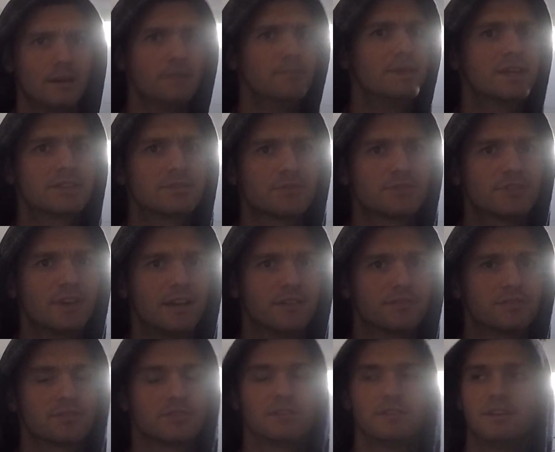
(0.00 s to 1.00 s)
It makes no
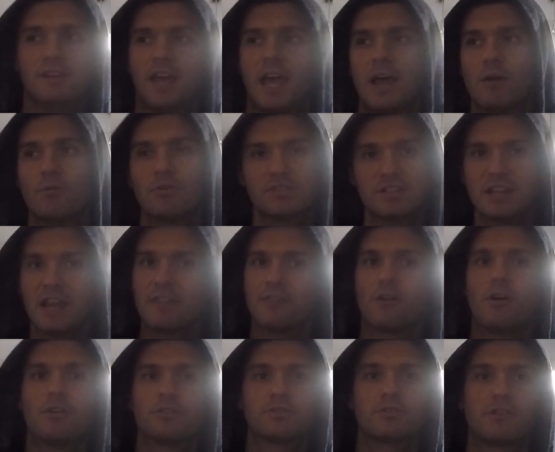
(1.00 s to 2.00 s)
sense. And once again, it
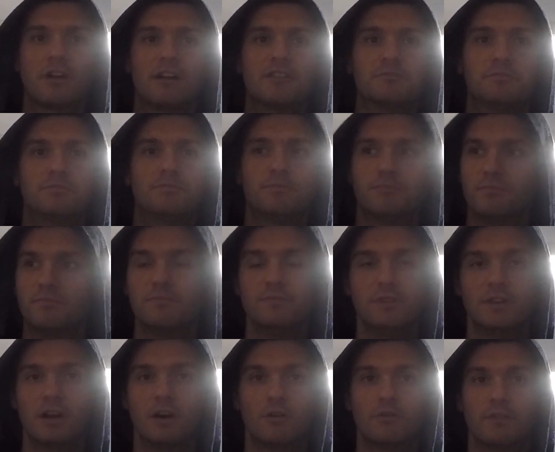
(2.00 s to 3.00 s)
also comes,
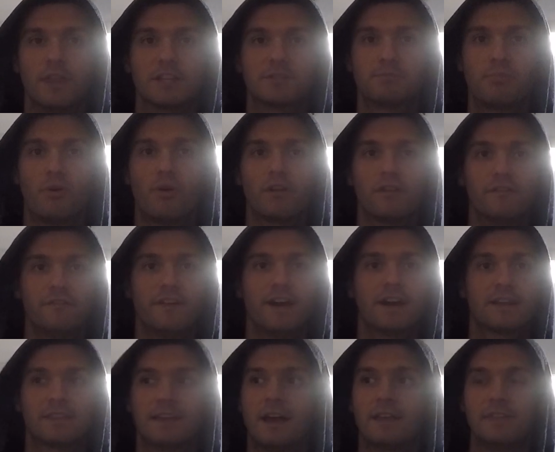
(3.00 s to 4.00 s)
that's part of the
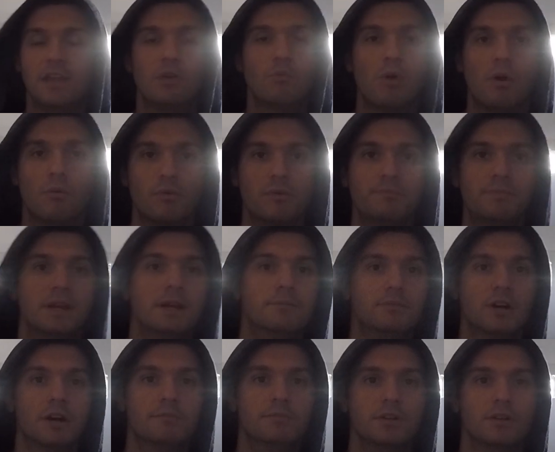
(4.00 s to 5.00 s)
fact that they went with
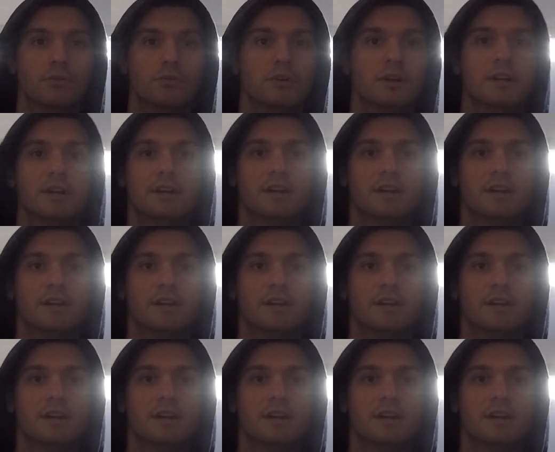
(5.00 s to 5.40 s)
BMW.